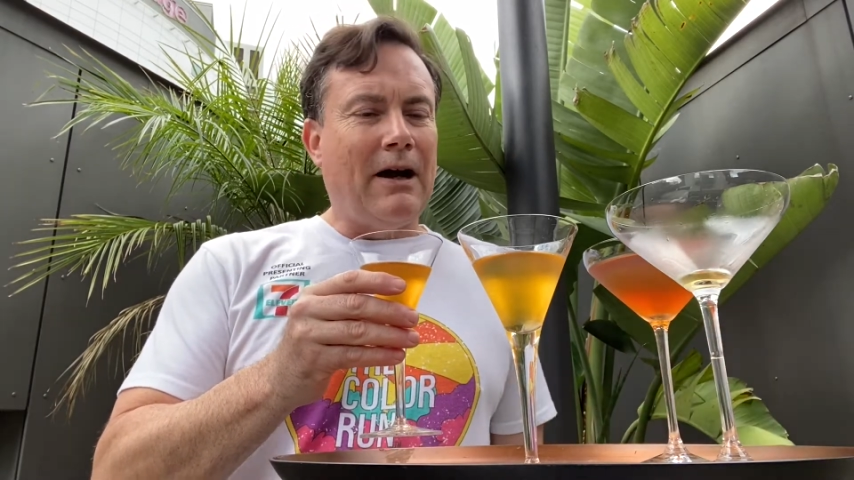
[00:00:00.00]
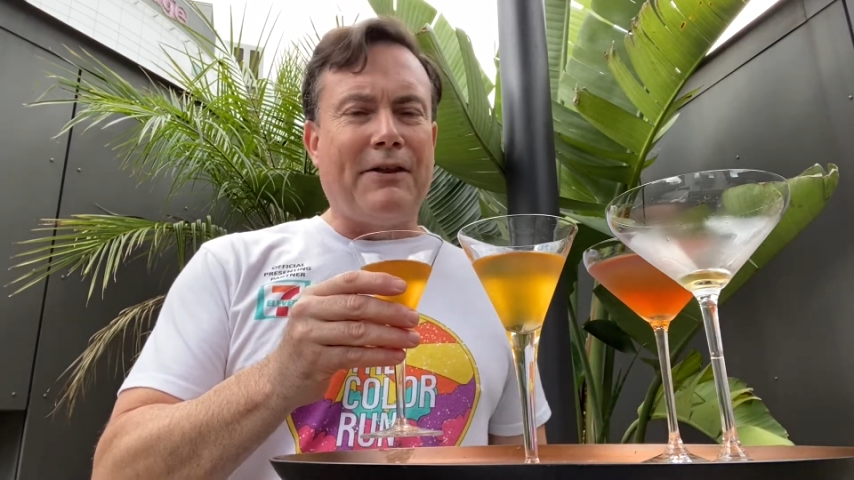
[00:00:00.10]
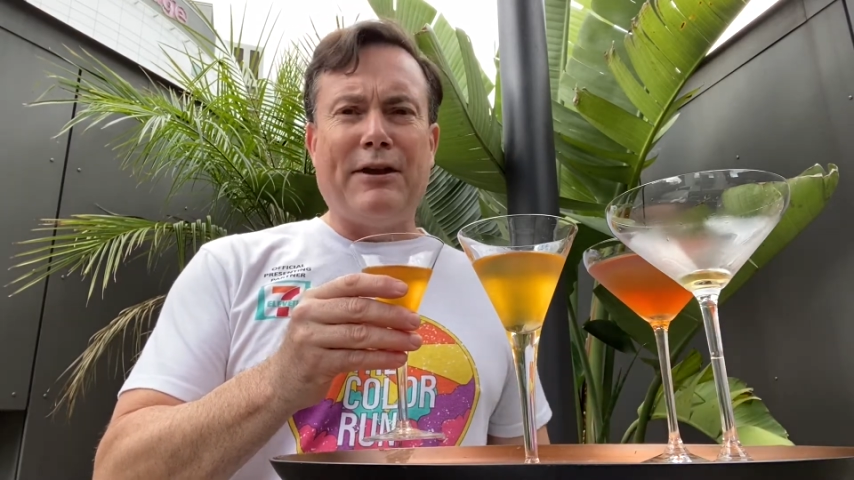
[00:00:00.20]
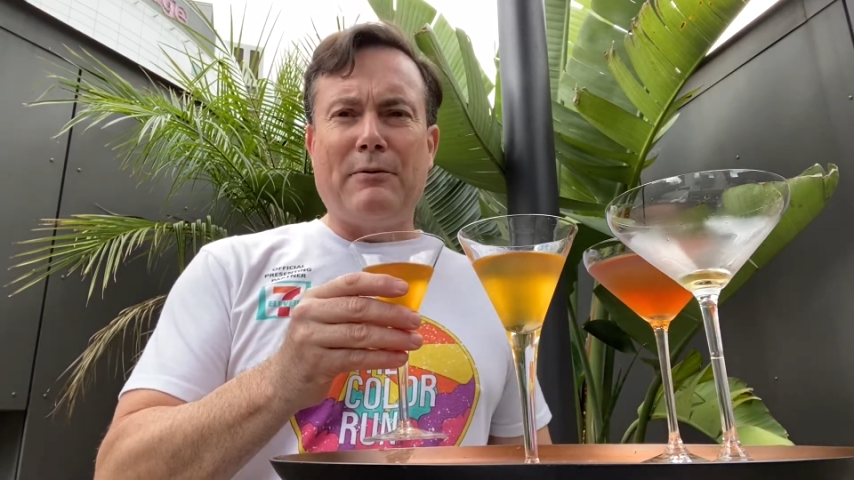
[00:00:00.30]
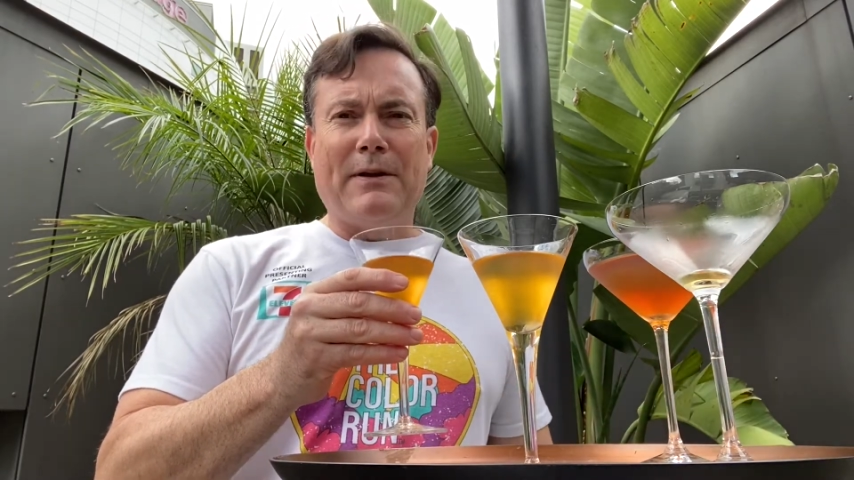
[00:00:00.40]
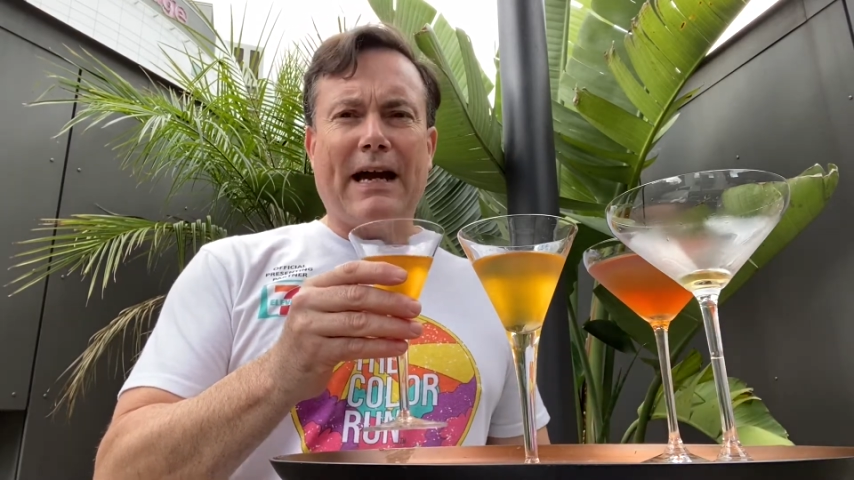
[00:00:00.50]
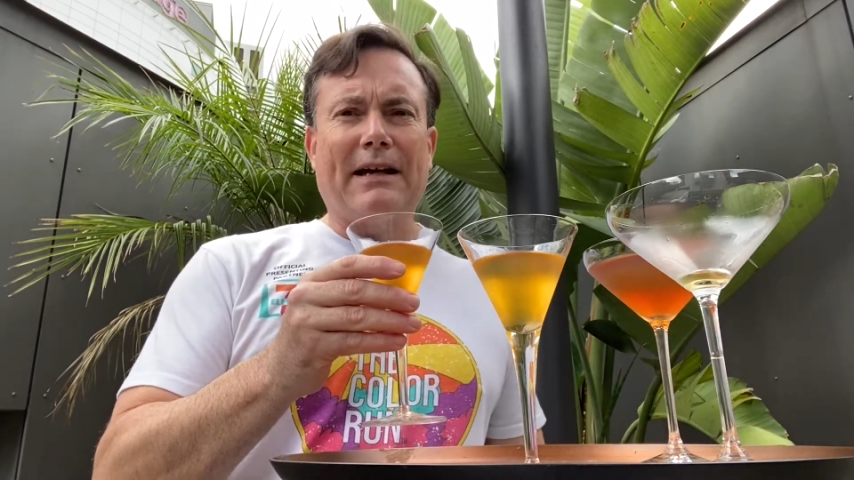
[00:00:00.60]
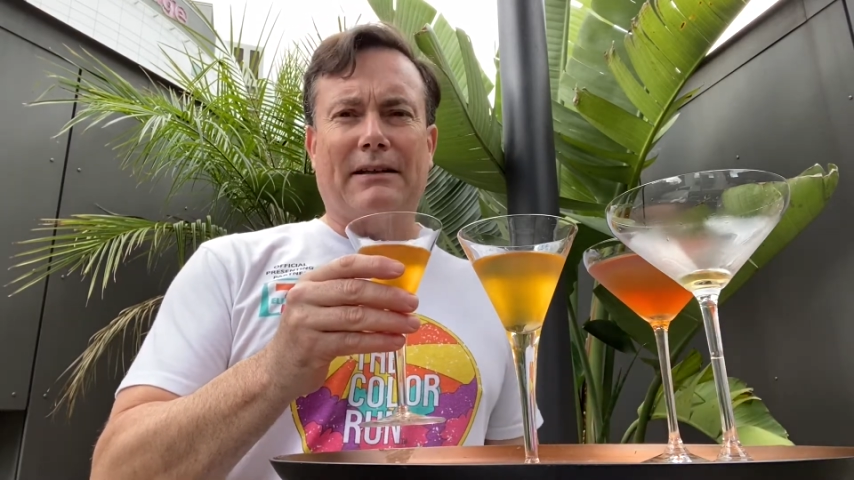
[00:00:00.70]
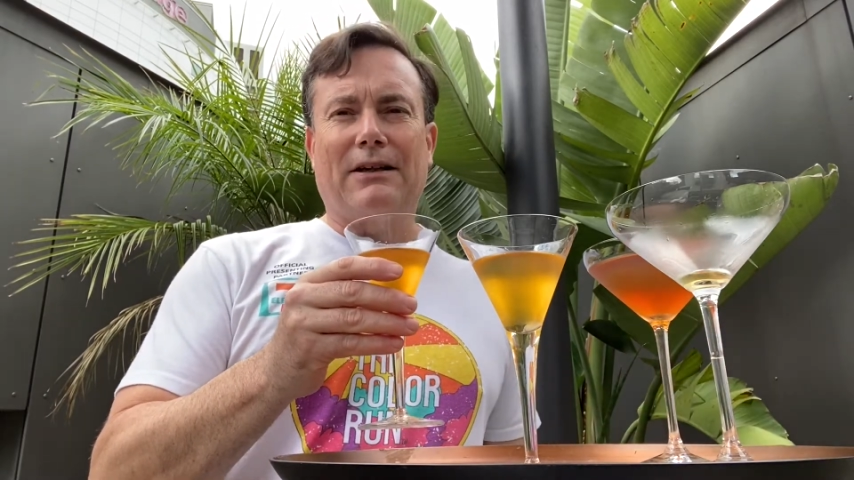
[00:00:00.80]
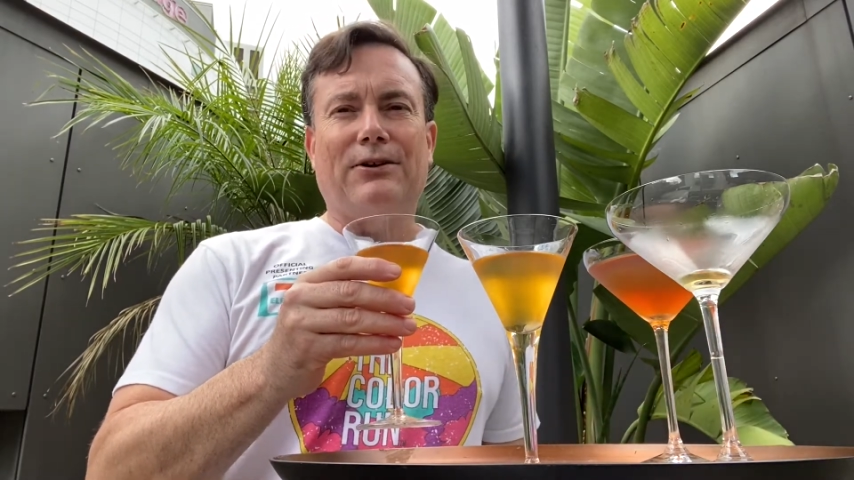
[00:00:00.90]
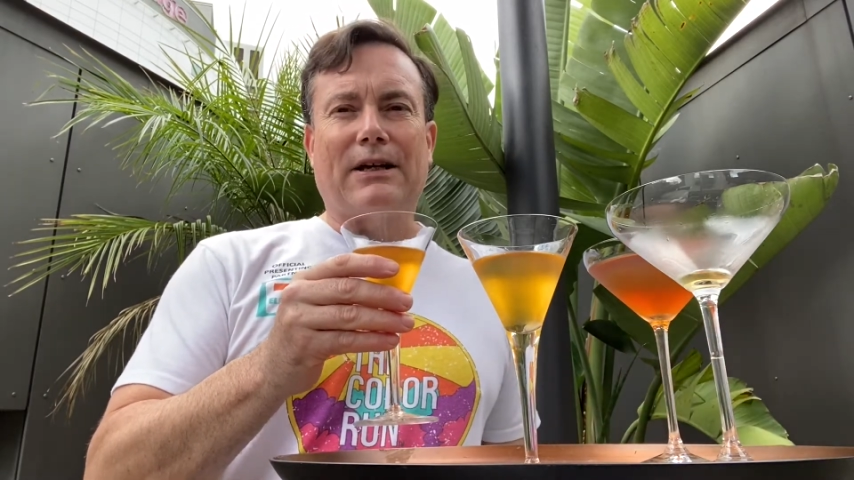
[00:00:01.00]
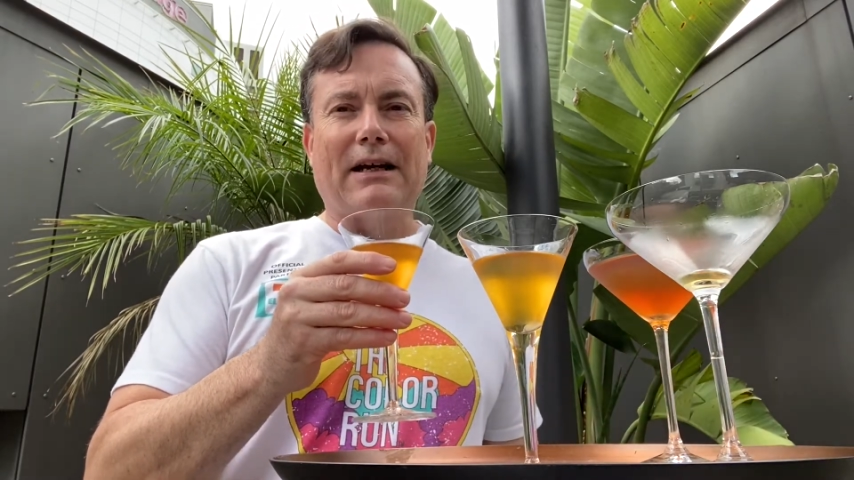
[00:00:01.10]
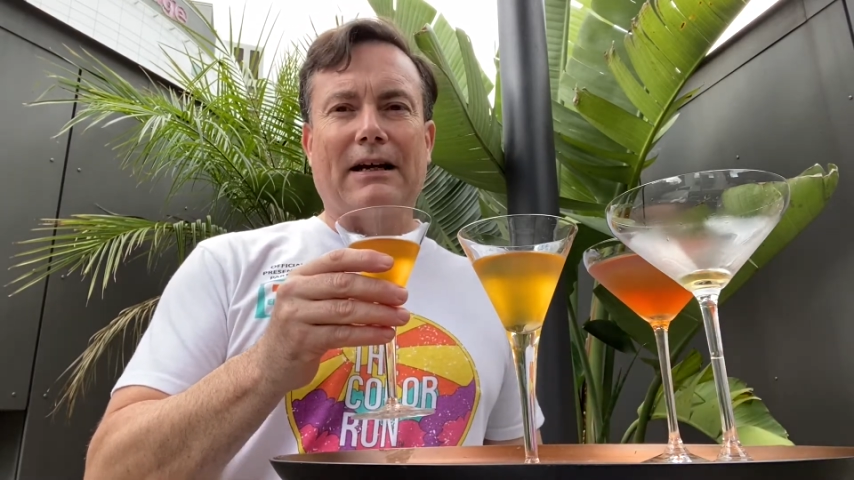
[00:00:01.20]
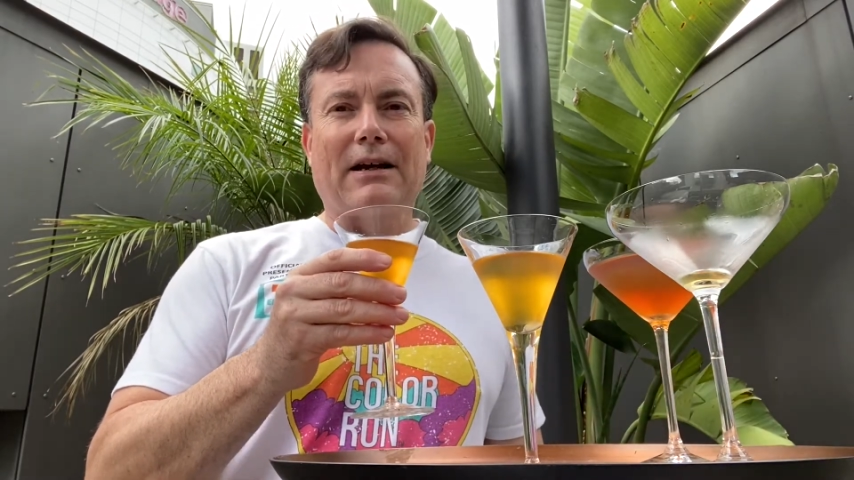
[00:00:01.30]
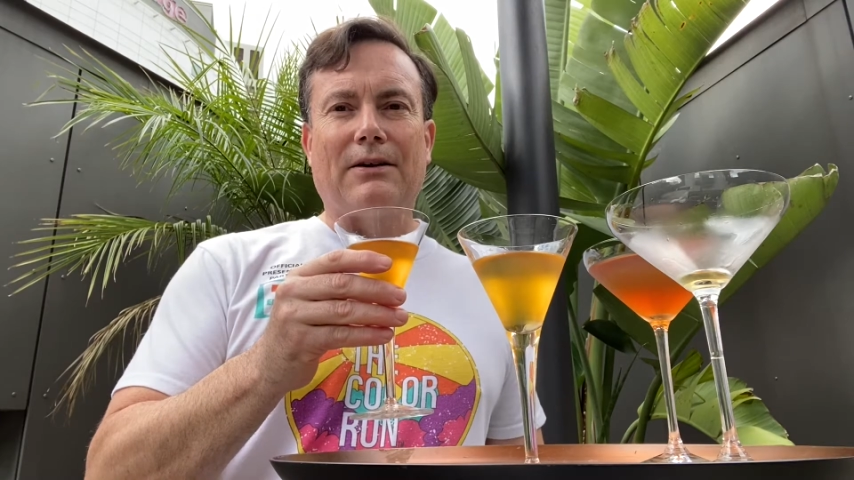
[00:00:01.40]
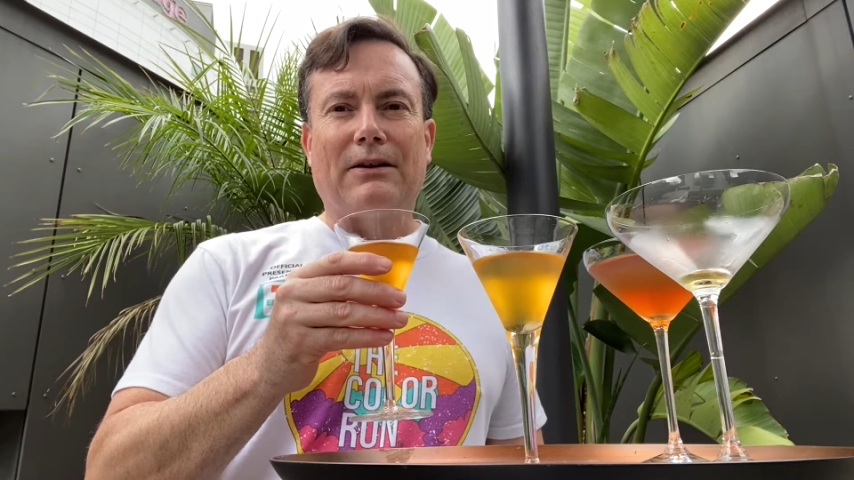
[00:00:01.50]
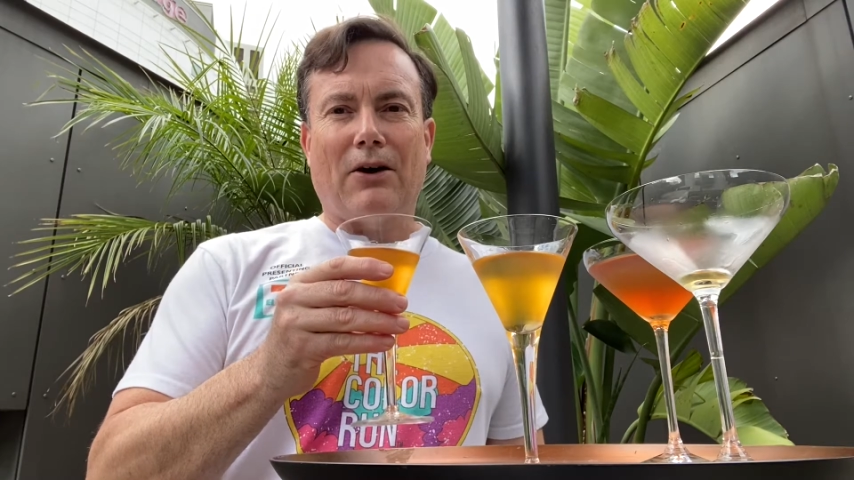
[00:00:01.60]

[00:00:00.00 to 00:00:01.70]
I think without the Curaçao,